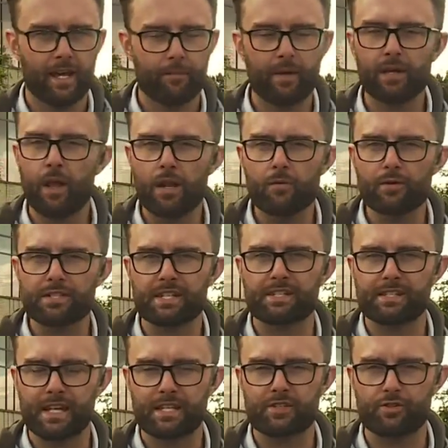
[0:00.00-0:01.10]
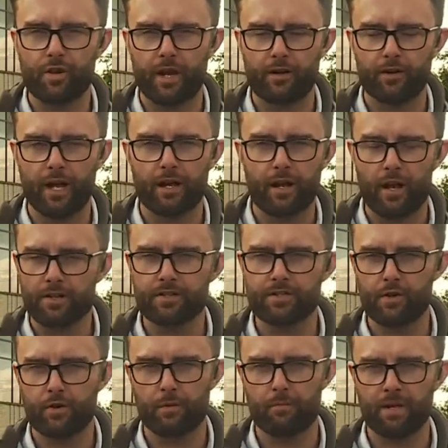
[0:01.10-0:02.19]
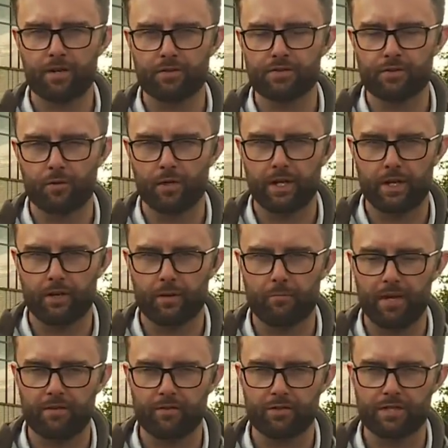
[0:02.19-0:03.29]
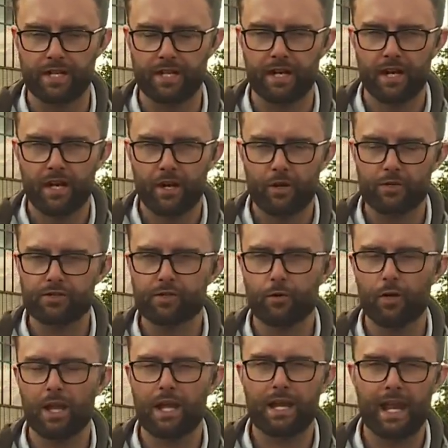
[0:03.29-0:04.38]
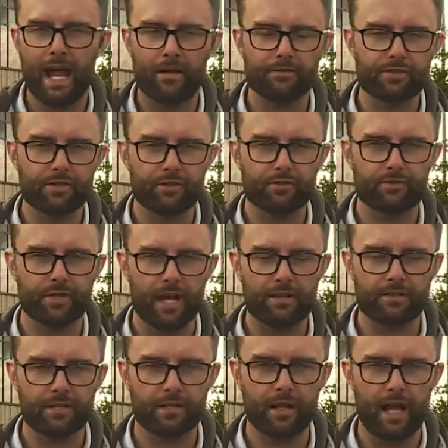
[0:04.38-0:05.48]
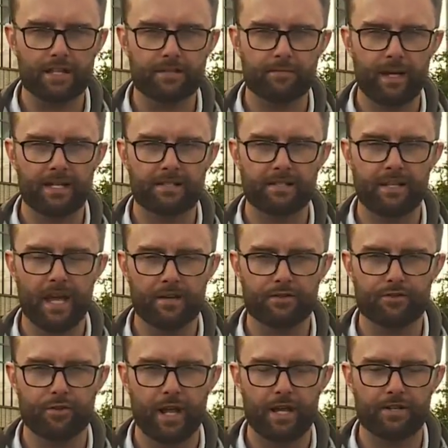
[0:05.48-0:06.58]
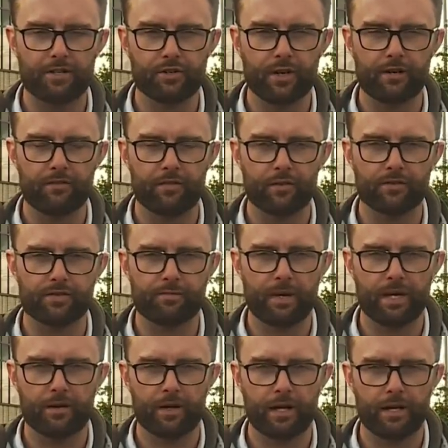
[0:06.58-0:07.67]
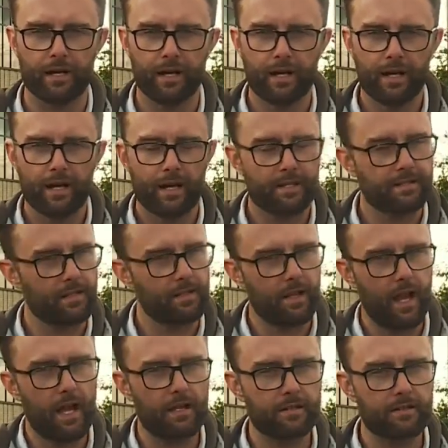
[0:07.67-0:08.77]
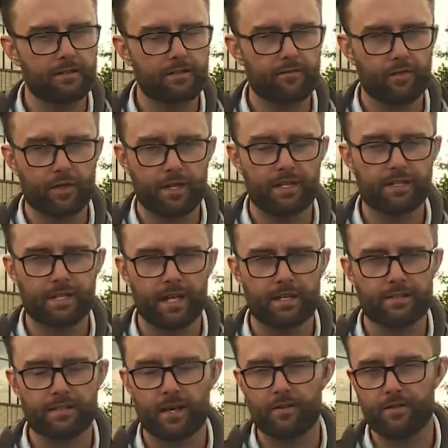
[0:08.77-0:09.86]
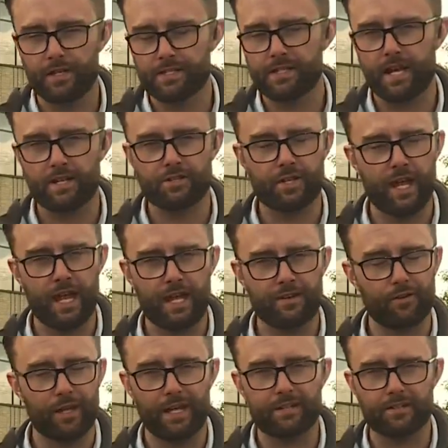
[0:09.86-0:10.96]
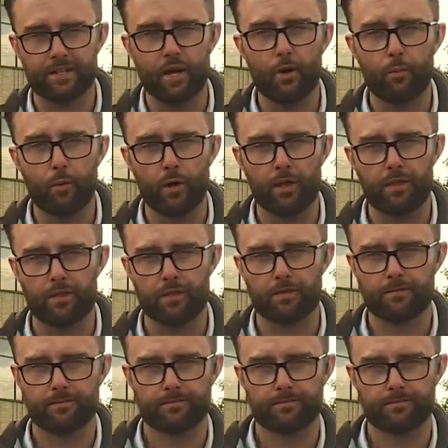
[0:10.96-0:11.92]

Milana was a sixth grader at Conestoga Middle School here in Beaverton. Her school announced her death to classmates yesterday during first period. It's a lot for these kids of this age to handle and to cope with.